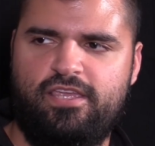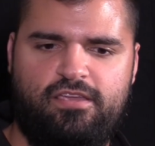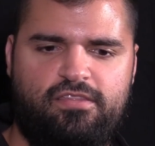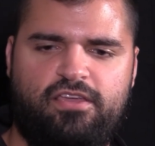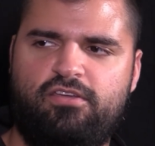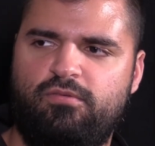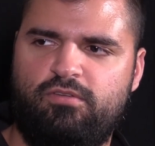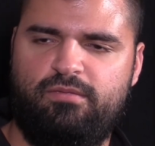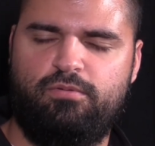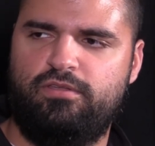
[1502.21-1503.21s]
They couldn't
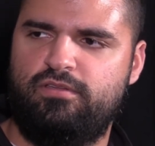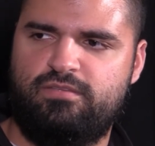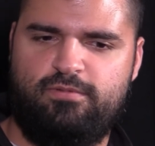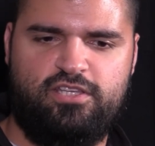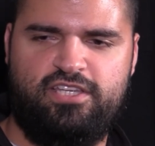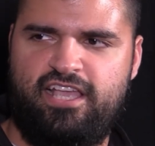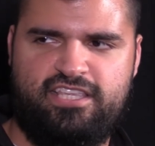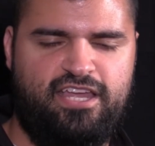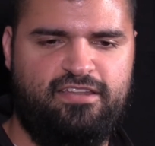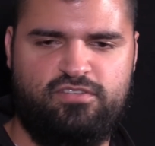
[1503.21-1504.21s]
really produce much
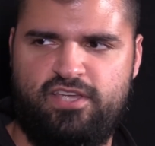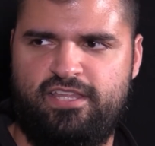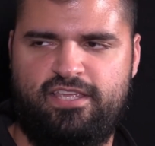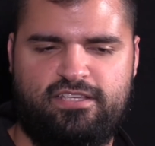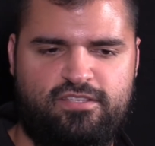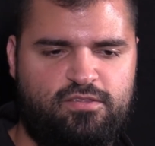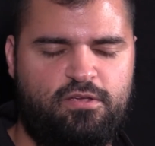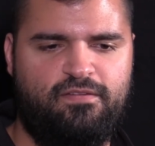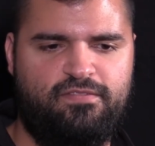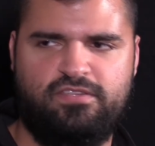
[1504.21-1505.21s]
outside of Jennings and their
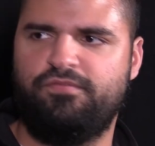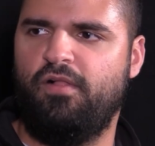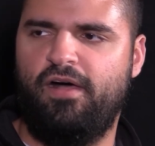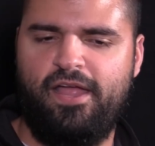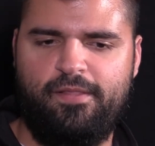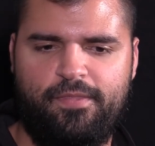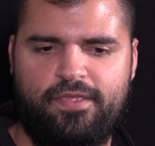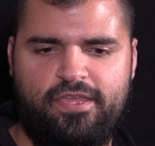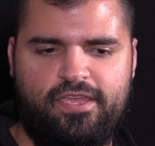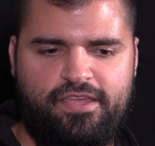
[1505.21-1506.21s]
offensive line,
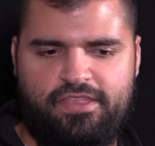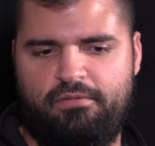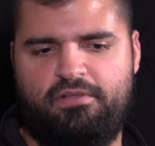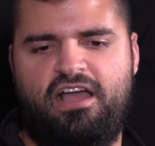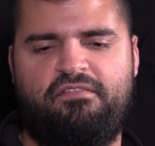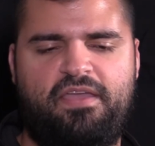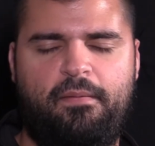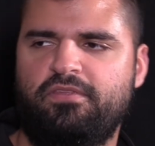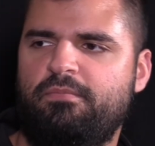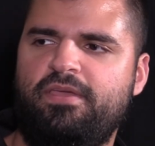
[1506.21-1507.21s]
and they were kind of
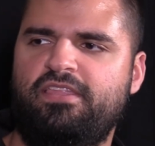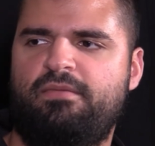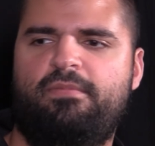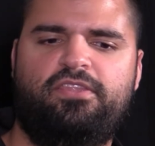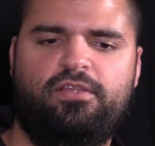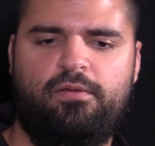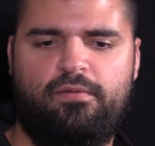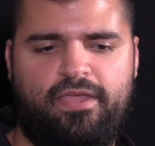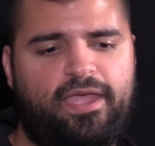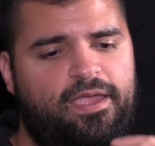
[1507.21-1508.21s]
able to beat them at their
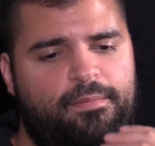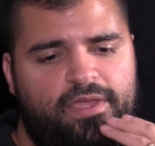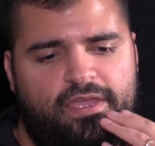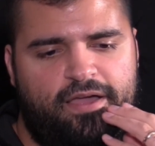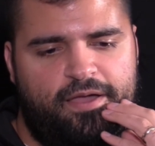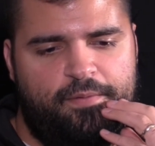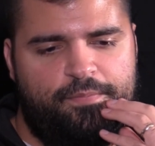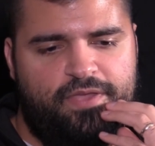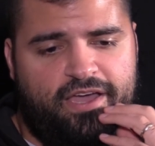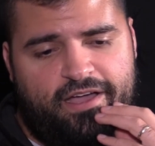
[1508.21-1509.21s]
own game.
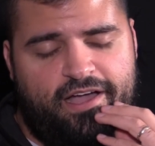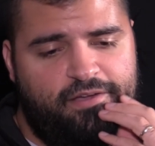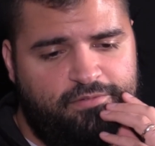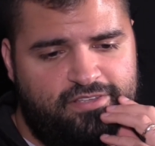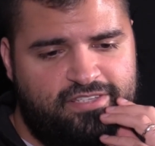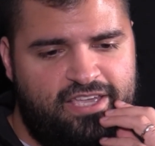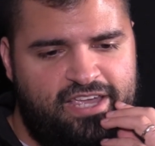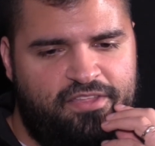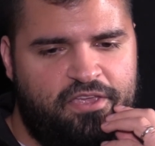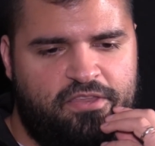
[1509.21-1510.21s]
I will say,
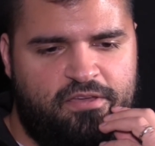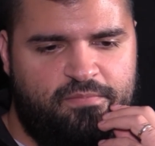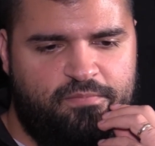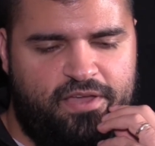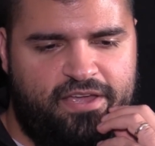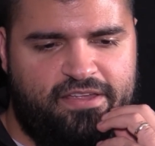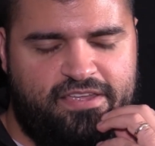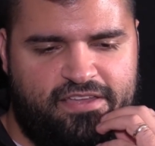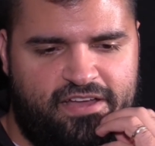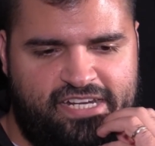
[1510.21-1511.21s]
I
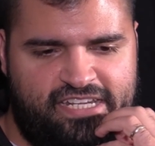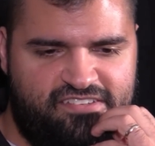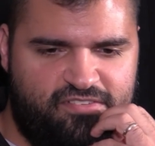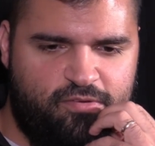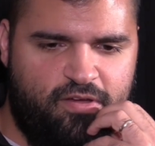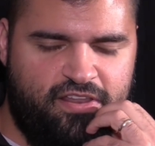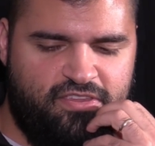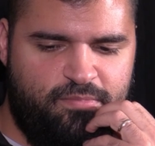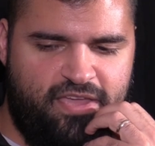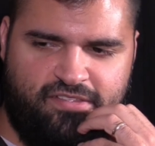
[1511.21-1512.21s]
got to give credit
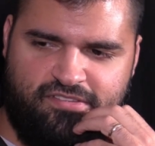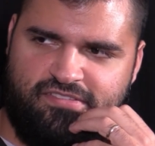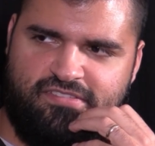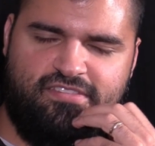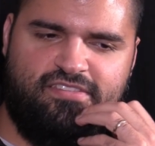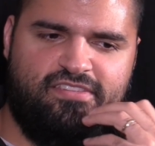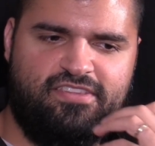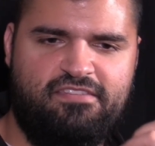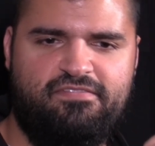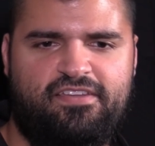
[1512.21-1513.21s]
to Beckley's
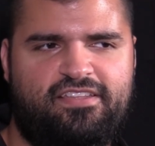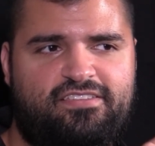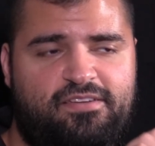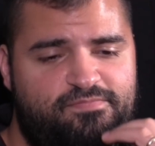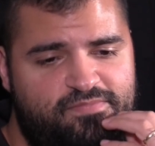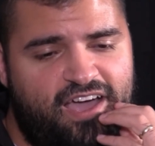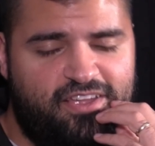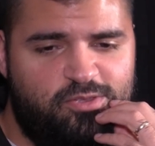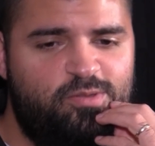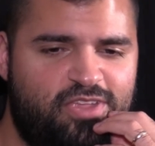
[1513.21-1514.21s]
defense. I
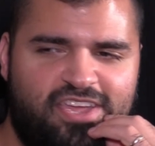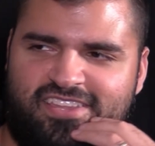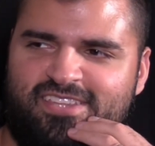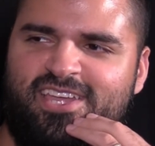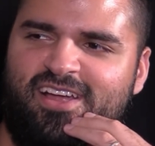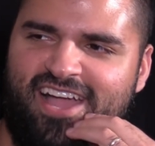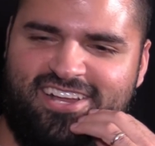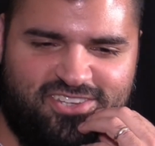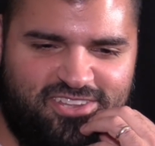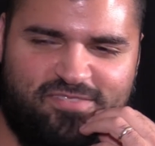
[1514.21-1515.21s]
do think that they
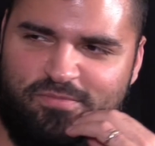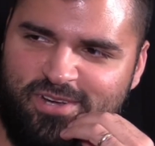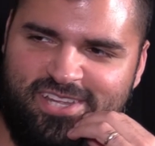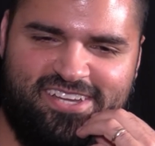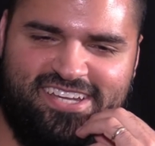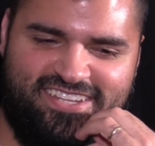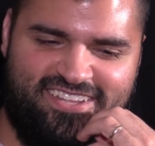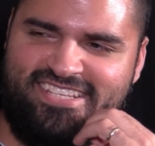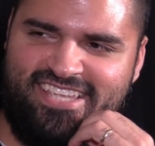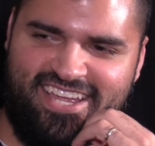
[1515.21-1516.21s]
actually look pretty good.
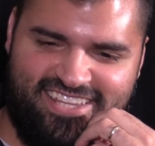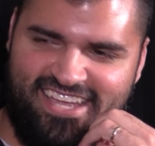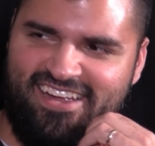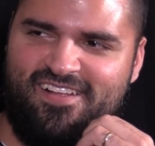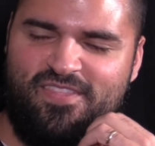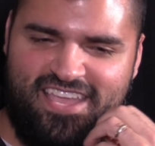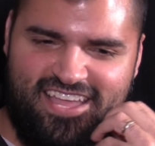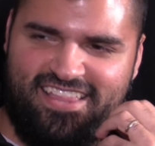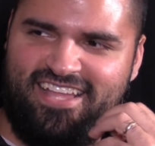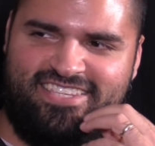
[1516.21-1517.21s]

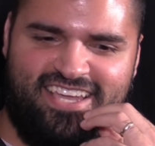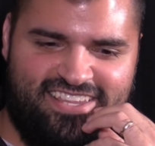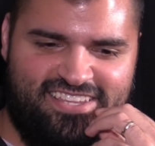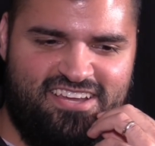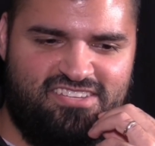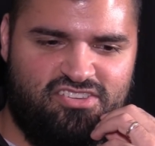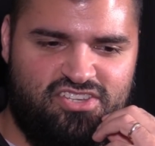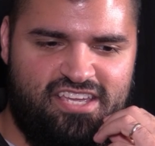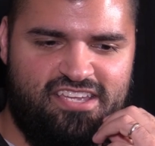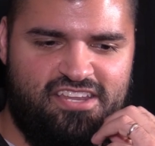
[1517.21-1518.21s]
That secondary is
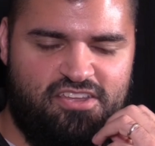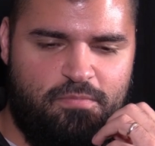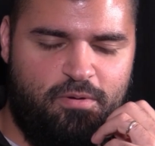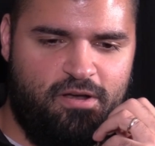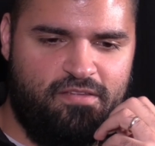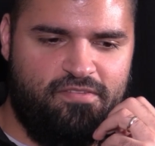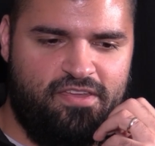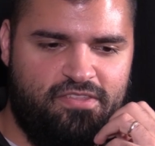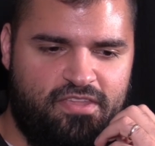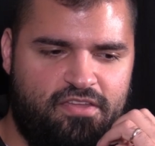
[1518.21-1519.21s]
legit. Part of
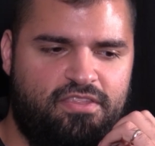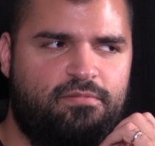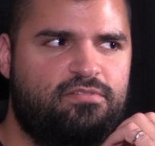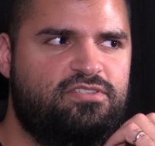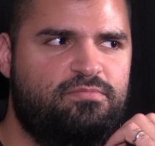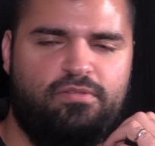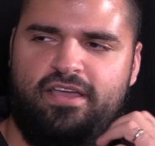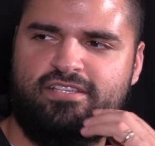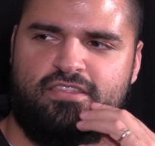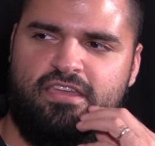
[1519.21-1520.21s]
it, there were some
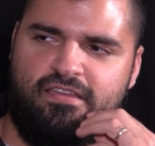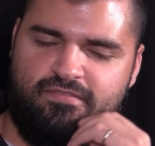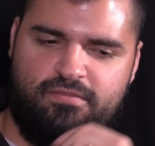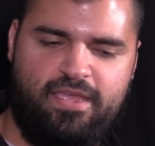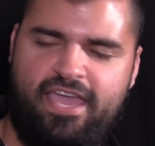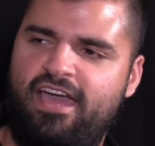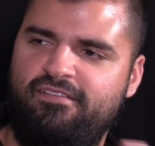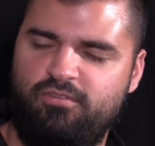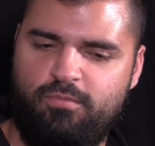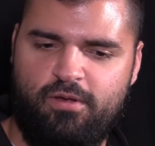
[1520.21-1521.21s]
plays I think to be
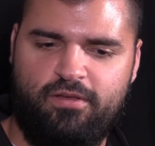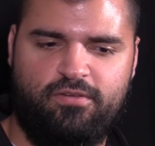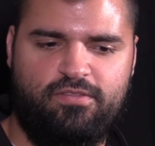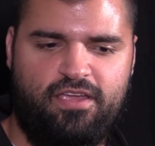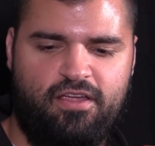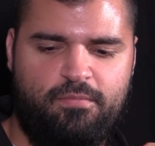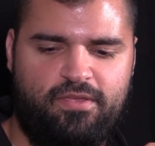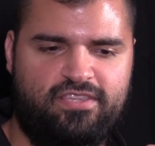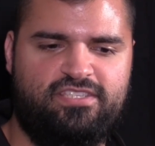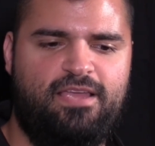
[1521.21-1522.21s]
had for Barker there,
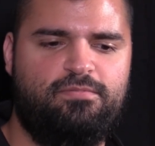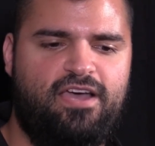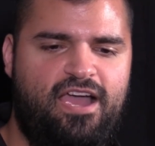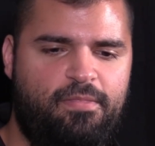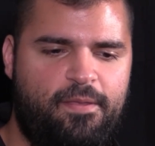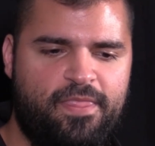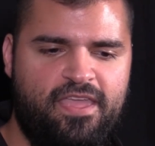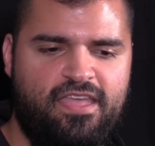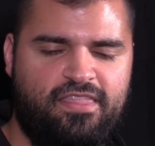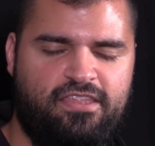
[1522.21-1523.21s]
but at the same time,
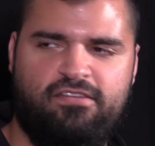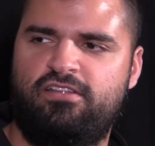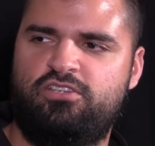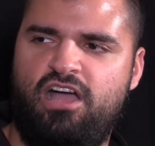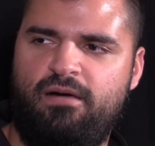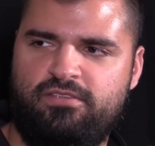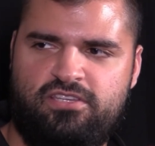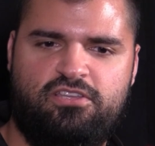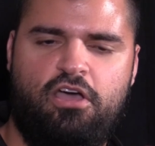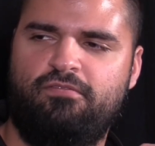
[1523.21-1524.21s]
they did a good job of
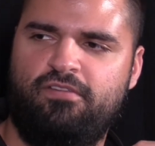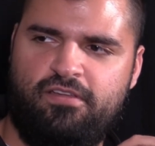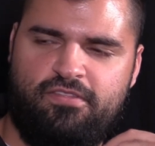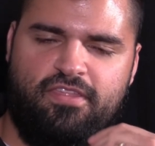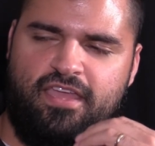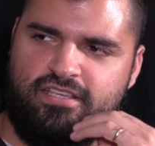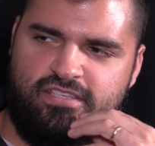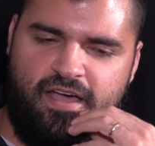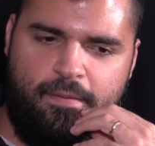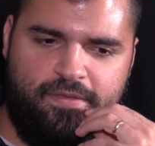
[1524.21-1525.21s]
just covering things
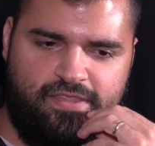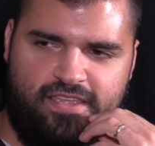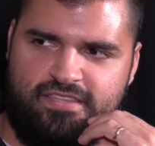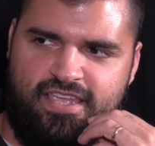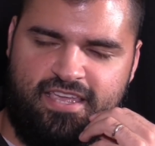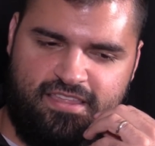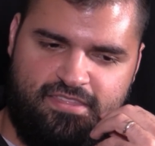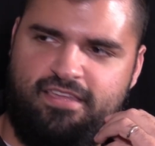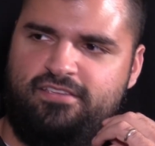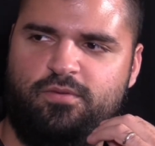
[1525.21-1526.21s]
up and taking
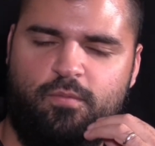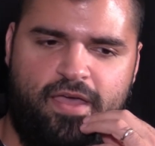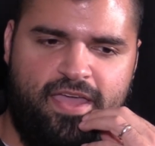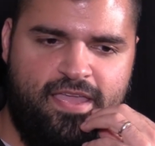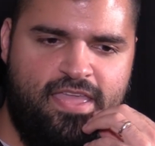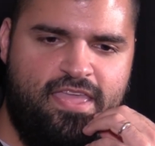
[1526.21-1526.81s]
things away.